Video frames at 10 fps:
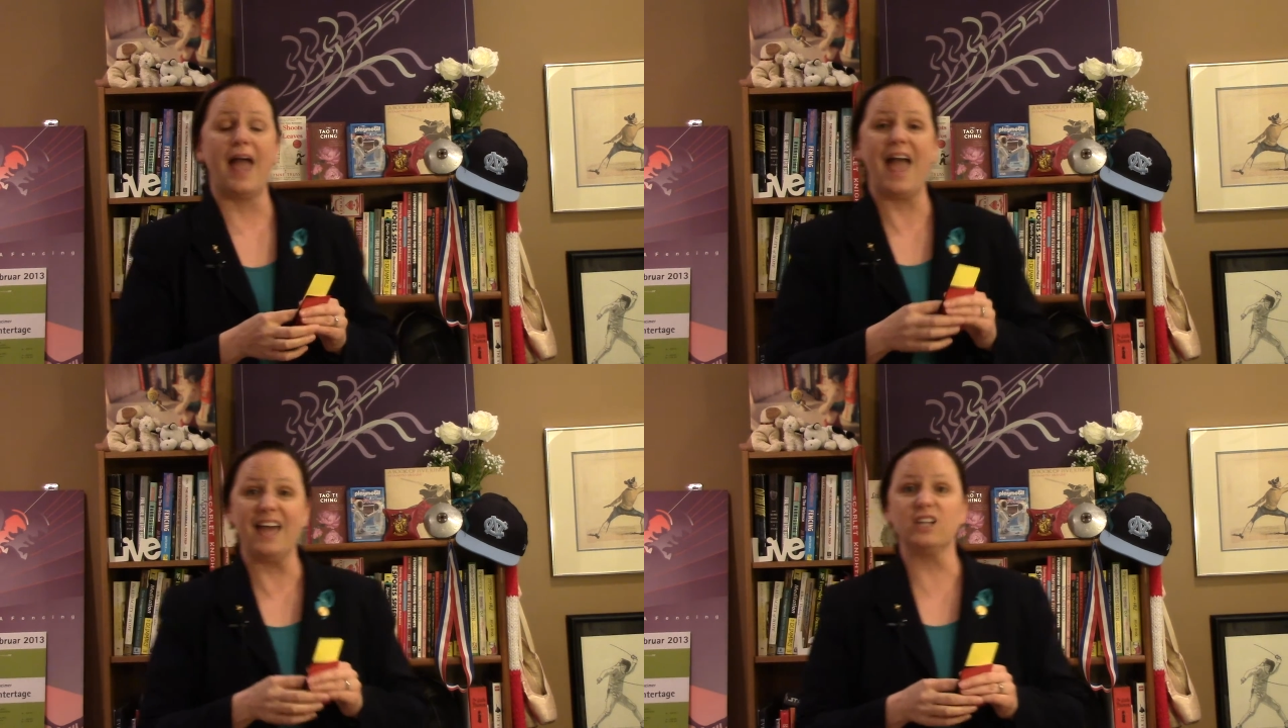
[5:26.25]

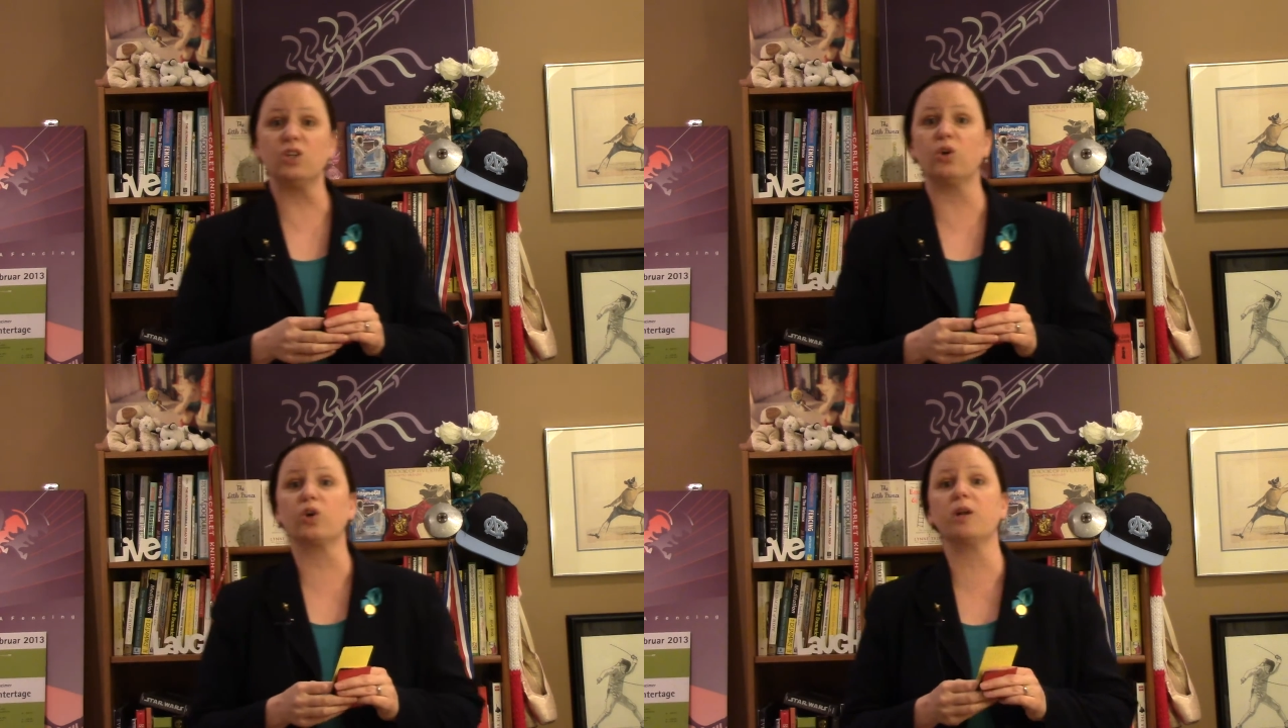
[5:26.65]
and
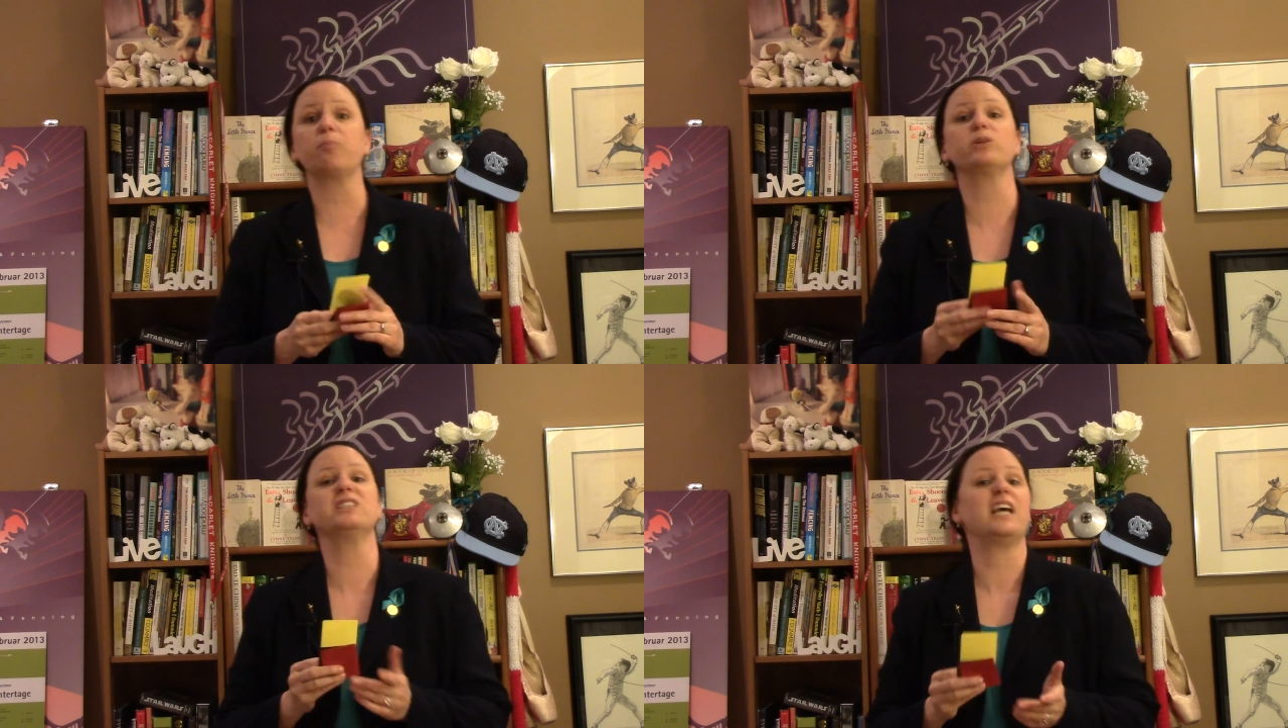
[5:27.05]
you're going to
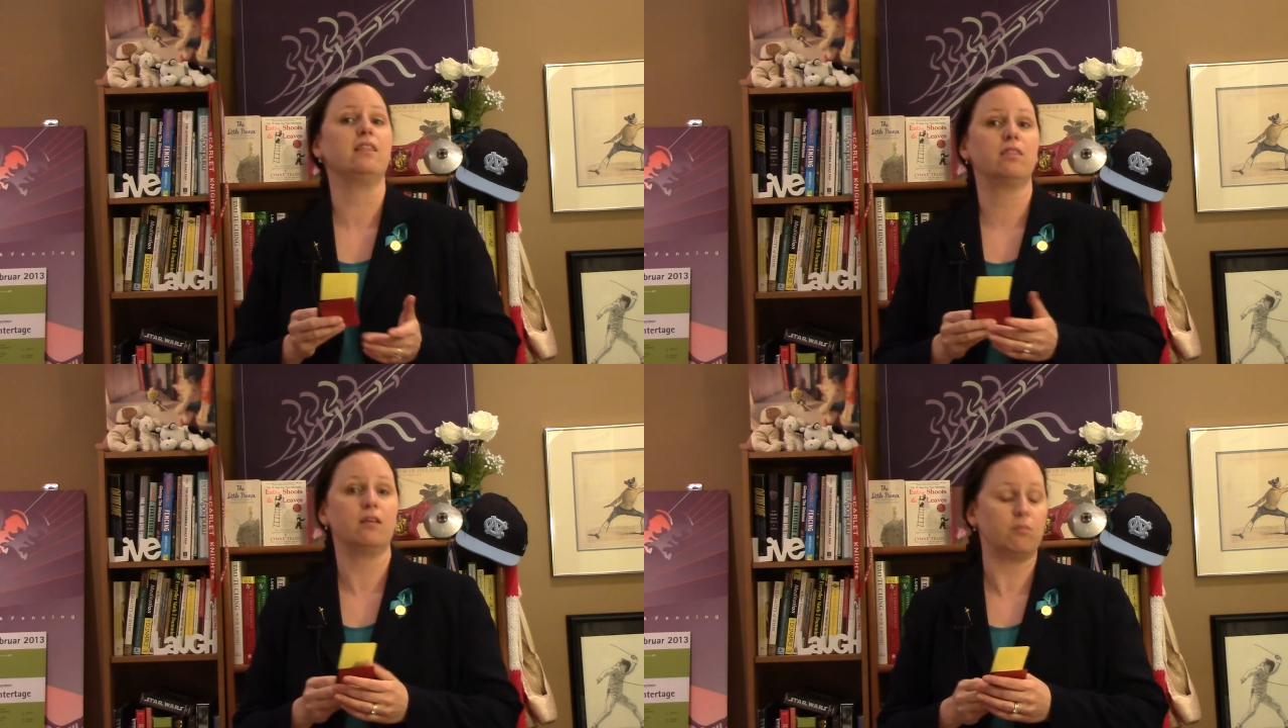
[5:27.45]

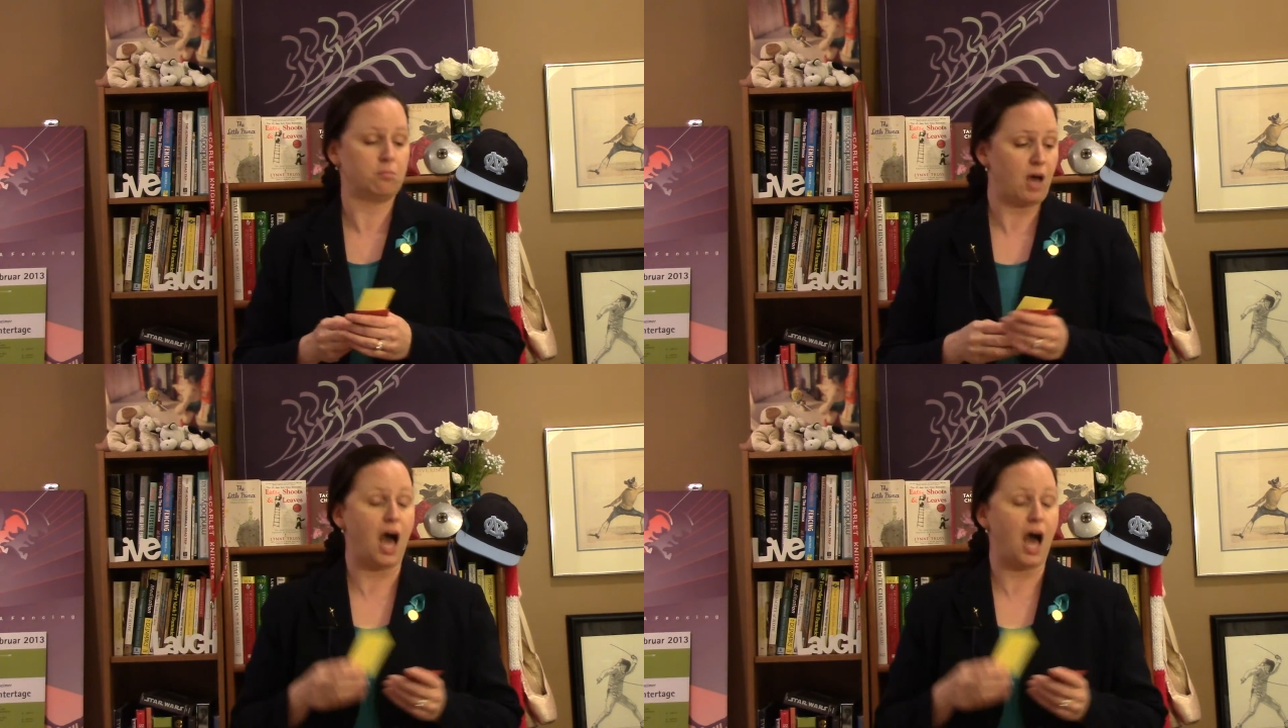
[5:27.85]
present them.